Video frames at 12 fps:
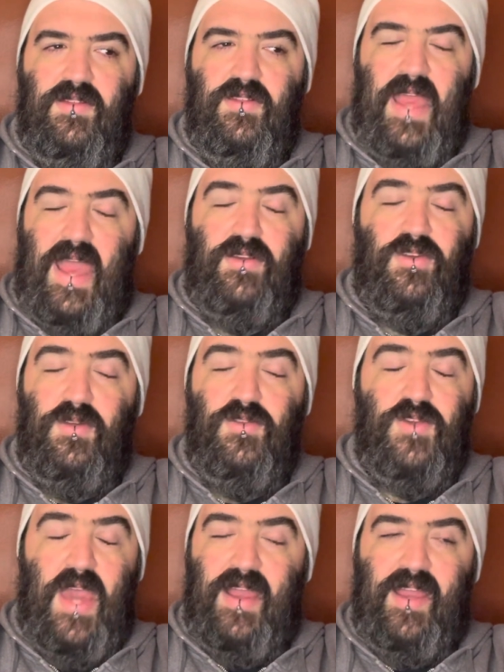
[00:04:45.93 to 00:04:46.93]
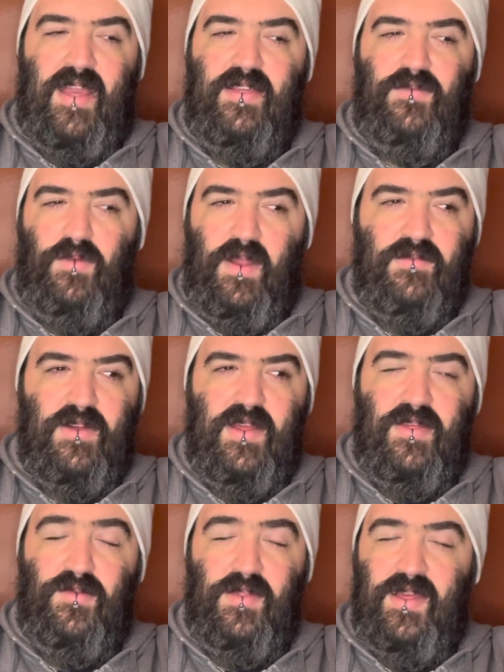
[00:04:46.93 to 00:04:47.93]
Actually, Jackass Forever
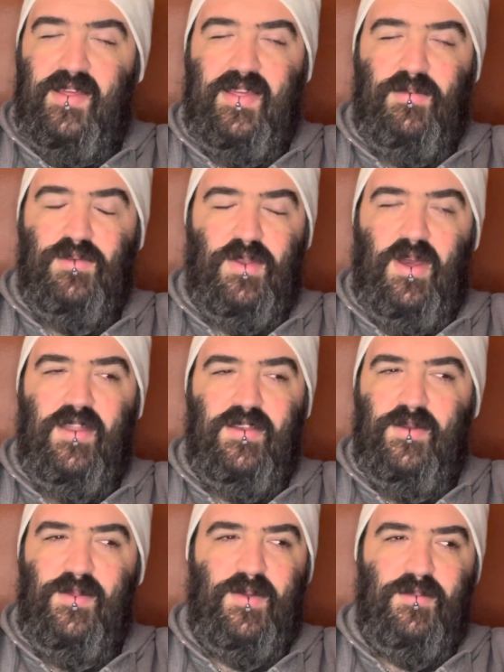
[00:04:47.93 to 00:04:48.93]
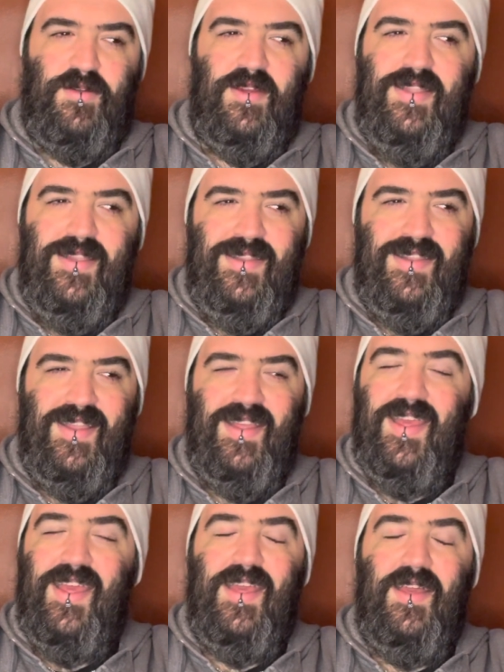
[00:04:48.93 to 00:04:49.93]
has a really exceptional audio description.
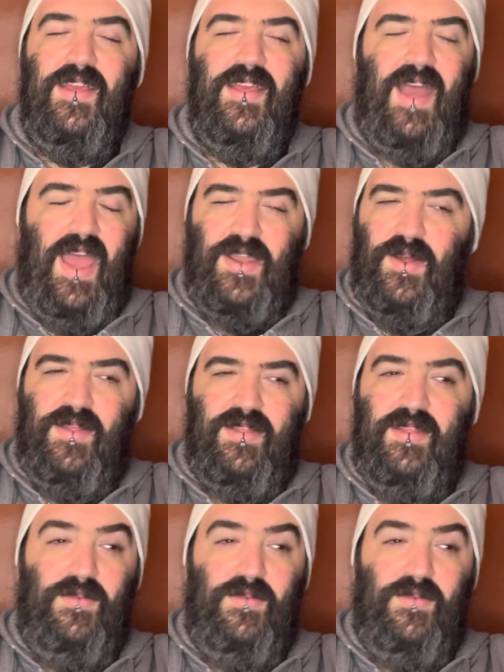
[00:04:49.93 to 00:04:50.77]
I know.